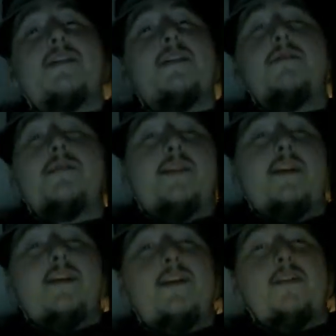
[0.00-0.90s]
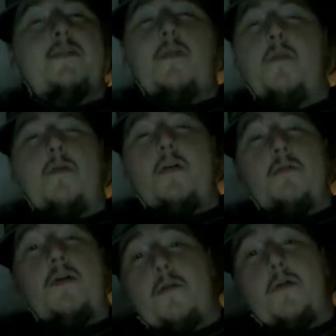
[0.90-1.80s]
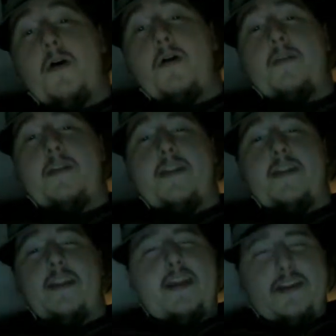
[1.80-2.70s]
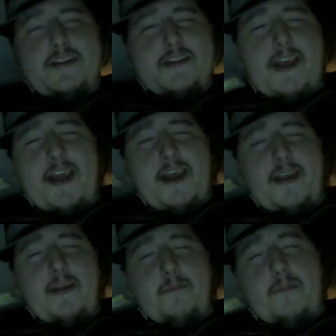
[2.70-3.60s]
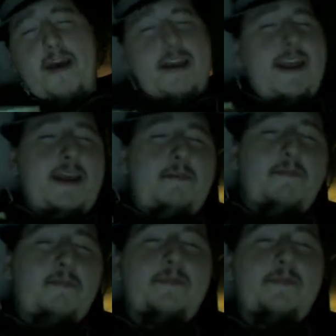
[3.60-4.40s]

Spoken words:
I was like, whoa, whoa, whoa, whoa. Did they just say my name?